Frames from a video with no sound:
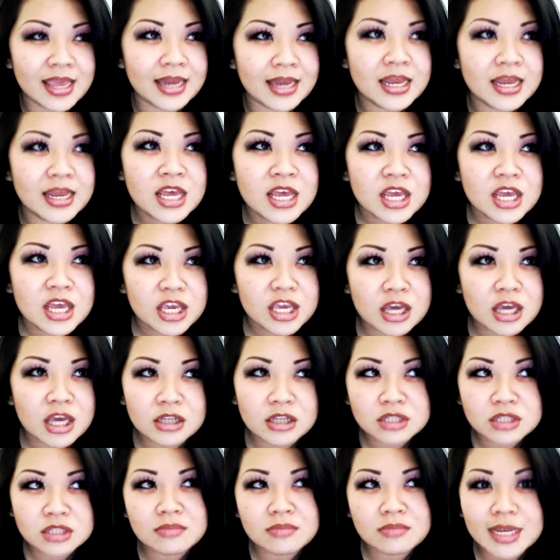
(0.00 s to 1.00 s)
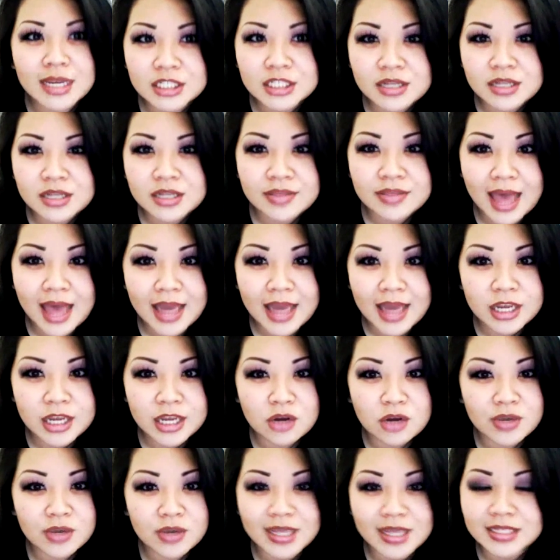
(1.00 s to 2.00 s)
And he also mentioned that,
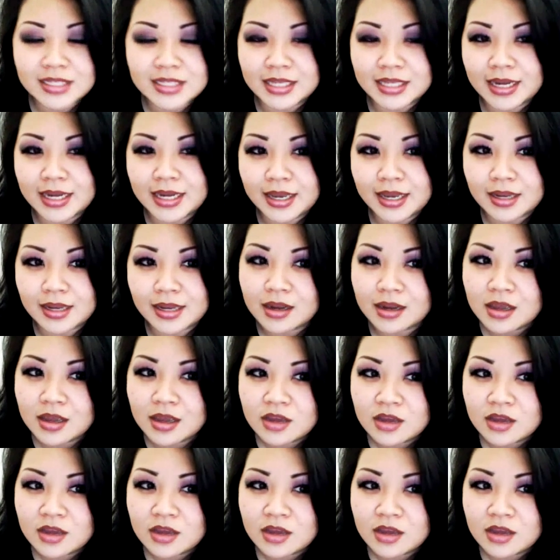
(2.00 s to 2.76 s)
he did it